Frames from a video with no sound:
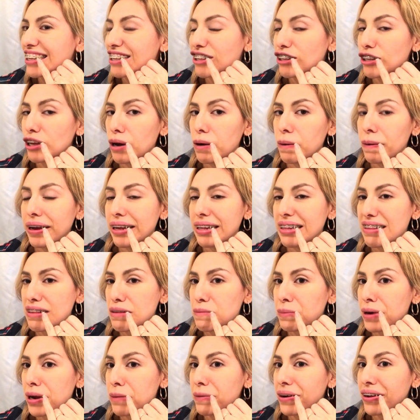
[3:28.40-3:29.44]
So it's
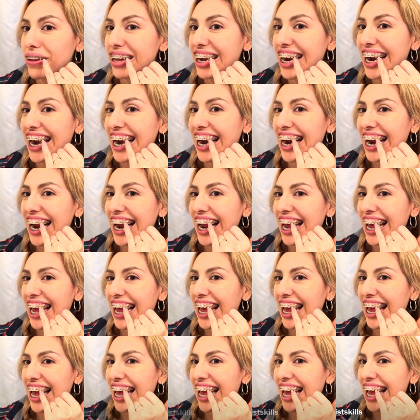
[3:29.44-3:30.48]
premolar,
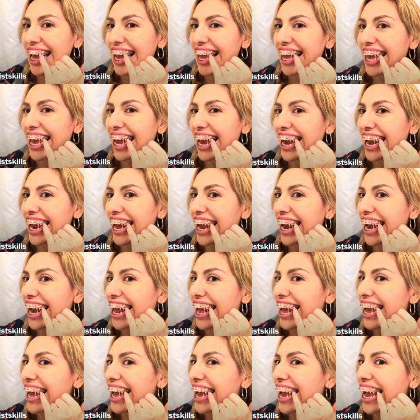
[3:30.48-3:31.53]
canine,
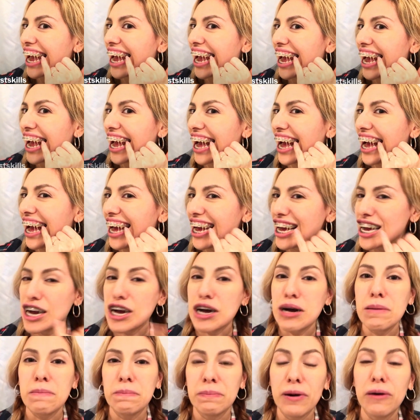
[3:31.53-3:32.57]

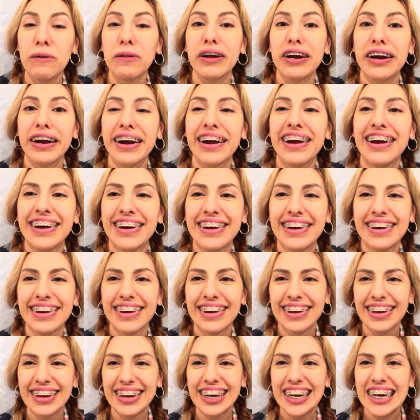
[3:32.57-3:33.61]
molar.
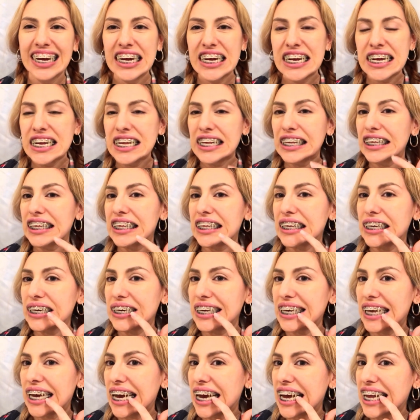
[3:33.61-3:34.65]
So
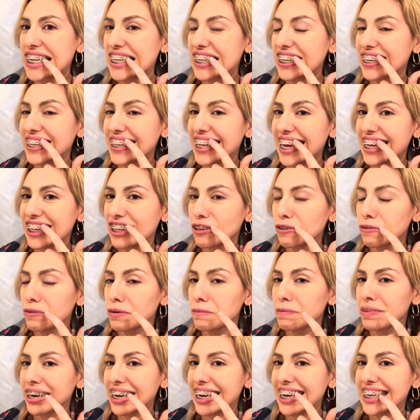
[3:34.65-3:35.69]
yeah, so that's what we're
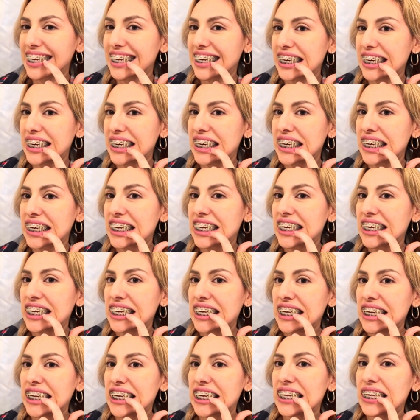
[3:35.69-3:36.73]
bringing down
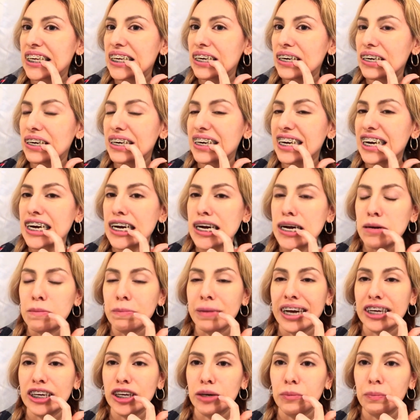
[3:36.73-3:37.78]
to
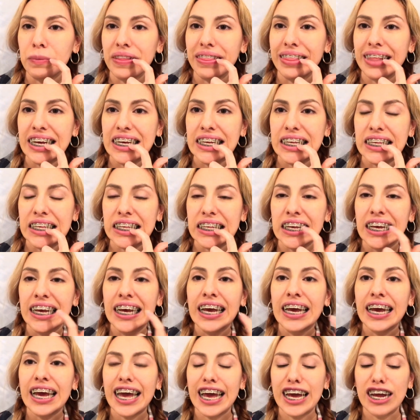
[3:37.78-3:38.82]
match up with this.
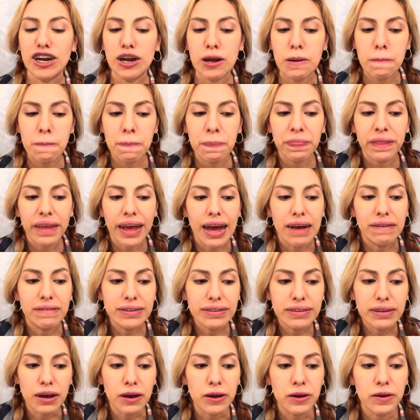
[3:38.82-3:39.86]
And I have to
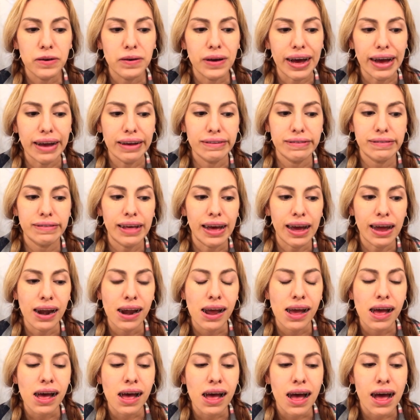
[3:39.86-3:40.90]
tell you guys that
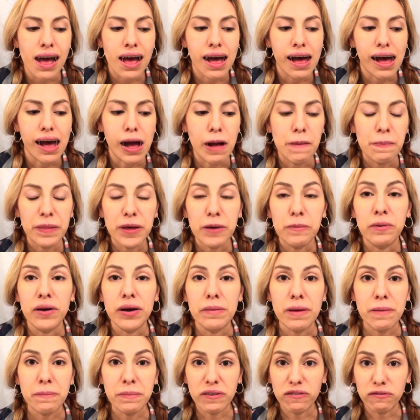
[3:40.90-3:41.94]
the
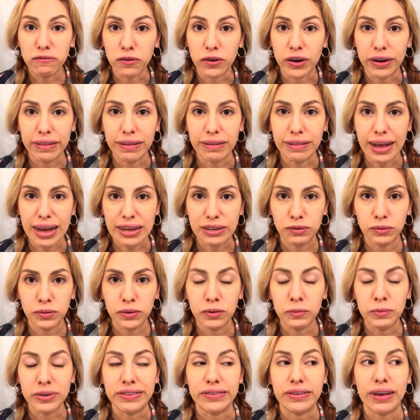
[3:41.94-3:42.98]
appointment before the last
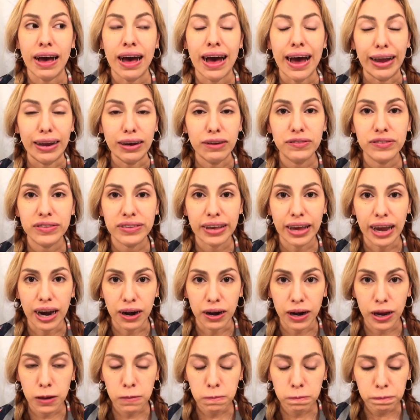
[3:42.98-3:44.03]
one was kind of
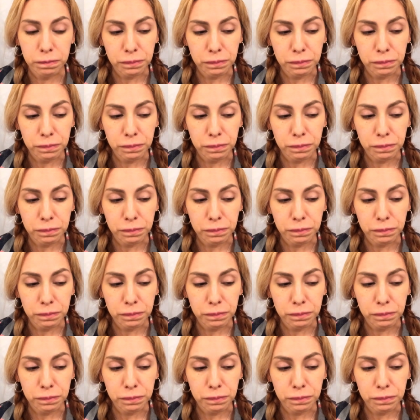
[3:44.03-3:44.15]
scary